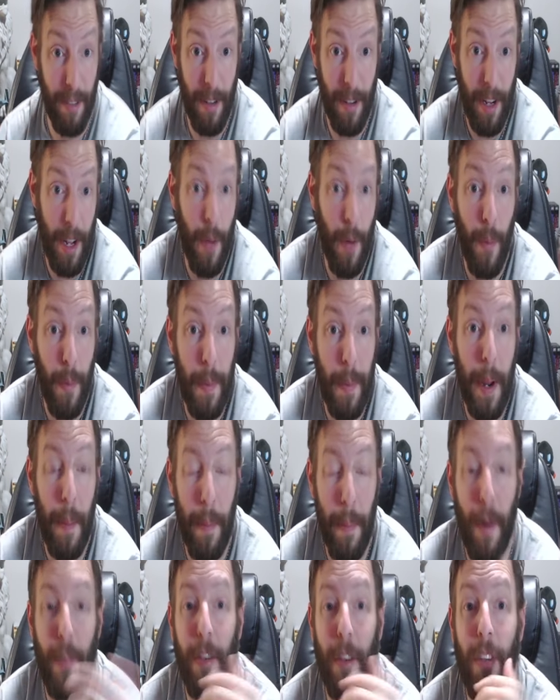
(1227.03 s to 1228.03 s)
there would be a
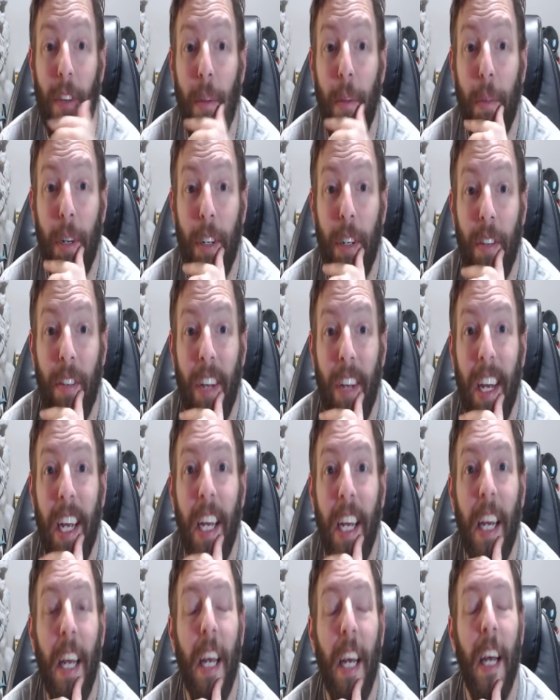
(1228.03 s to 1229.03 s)
perfect summary to
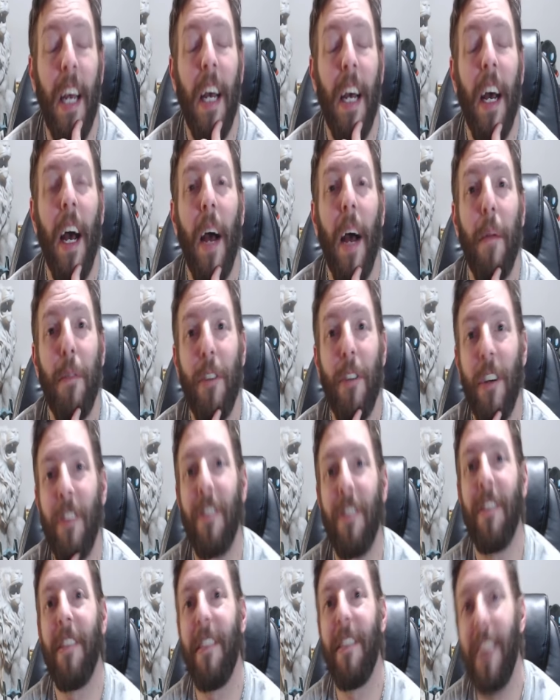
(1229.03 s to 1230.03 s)
say, I'm
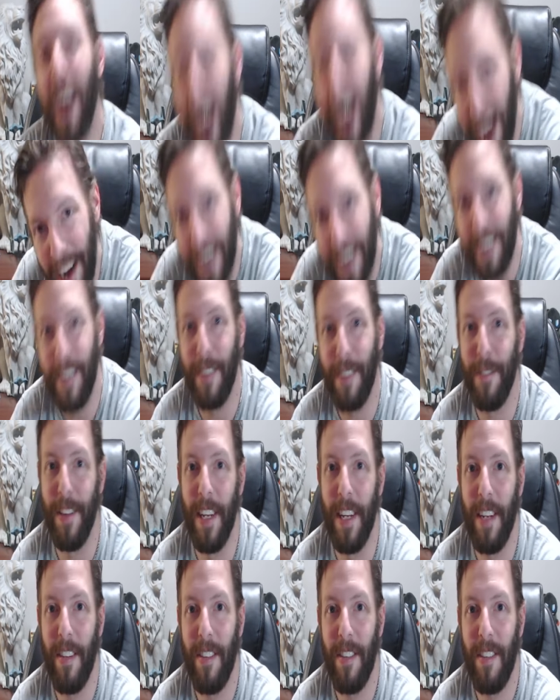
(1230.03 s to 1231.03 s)
just tired of
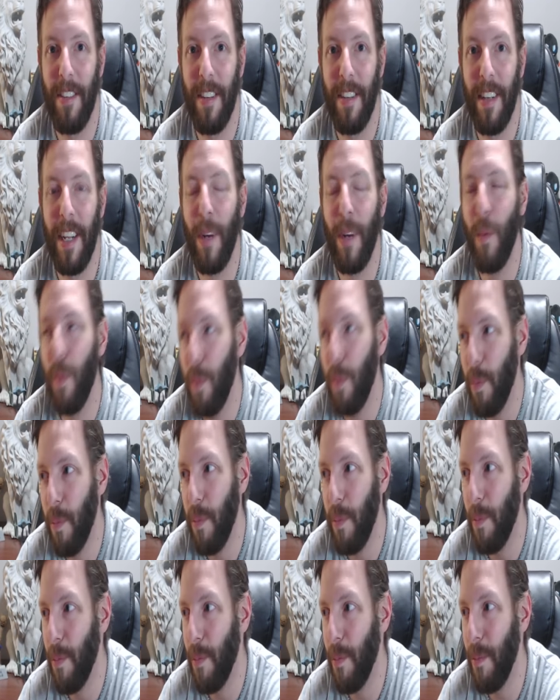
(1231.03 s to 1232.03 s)
this. Like
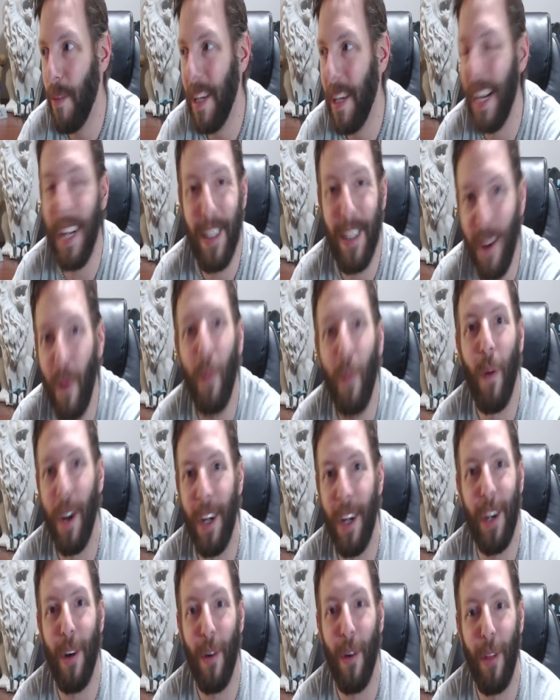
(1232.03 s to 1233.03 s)
I don't
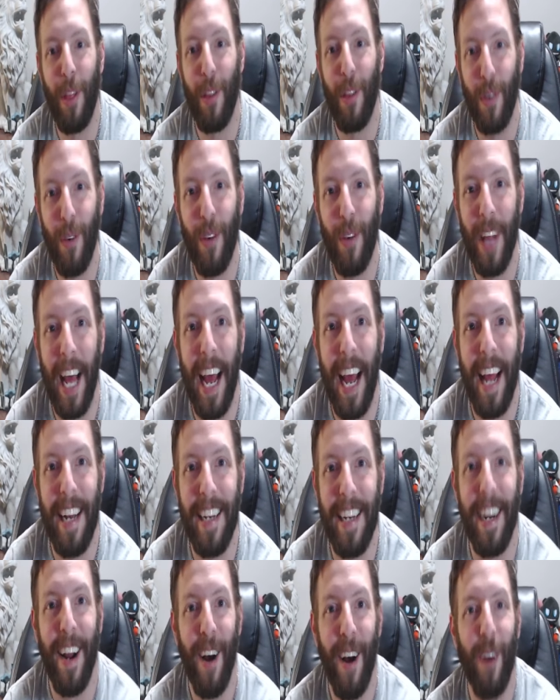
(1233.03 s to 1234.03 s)
want to go through that,
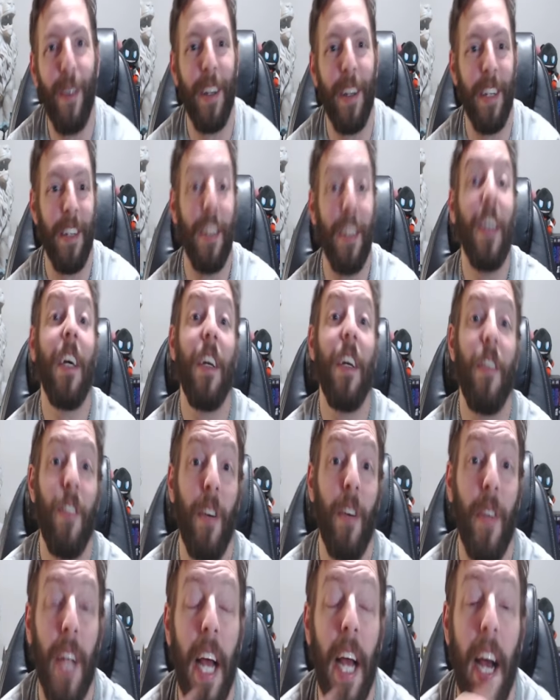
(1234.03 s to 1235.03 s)
you know? And
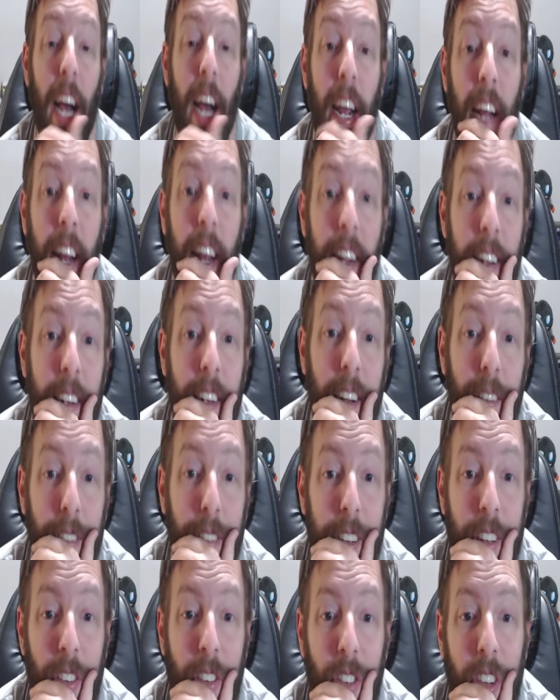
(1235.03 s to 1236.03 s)
so, yeah, I can
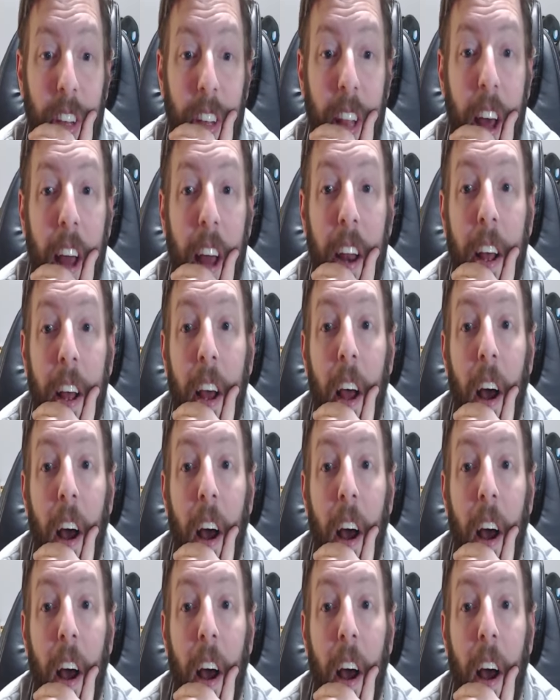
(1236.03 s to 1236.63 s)
definitely see that.